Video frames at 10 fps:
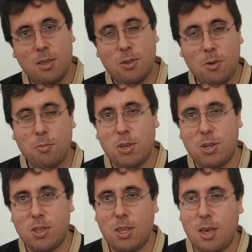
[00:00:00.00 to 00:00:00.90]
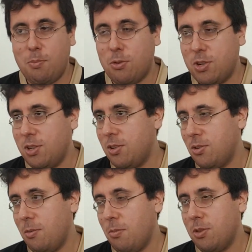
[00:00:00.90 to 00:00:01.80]
sewing machine that I purchased
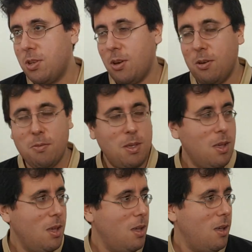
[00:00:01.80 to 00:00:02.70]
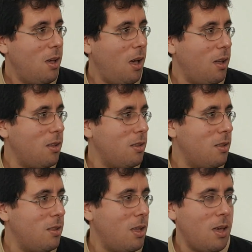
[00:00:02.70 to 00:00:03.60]
some months ago
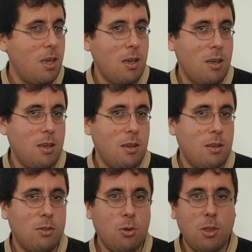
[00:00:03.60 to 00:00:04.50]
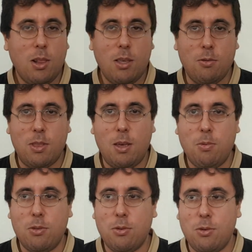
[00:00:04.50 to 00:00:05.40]
and that I am totally
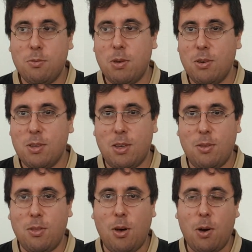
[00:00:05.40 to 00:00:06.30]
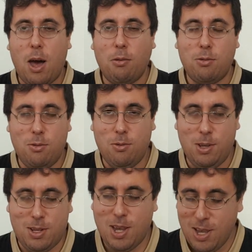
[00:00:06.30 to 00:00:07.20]
unable to use because I don't know how to do
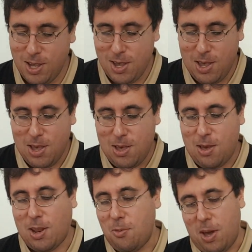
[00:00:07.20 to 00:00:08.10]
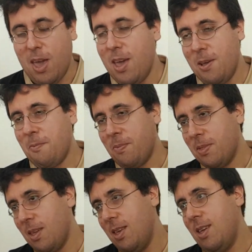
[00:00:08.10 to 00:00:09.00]
it. Anyway,
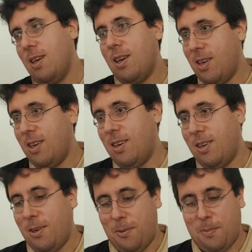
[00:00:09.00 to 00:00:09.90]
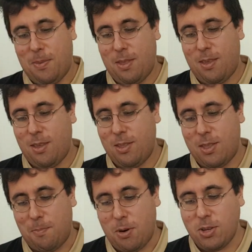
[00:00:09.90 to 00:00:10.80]

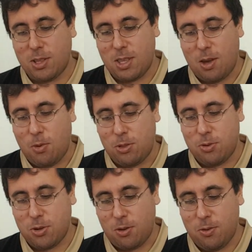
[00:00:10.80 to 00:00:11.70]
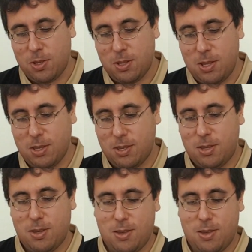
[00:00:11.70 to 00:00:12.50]
the project that I want to show you is this.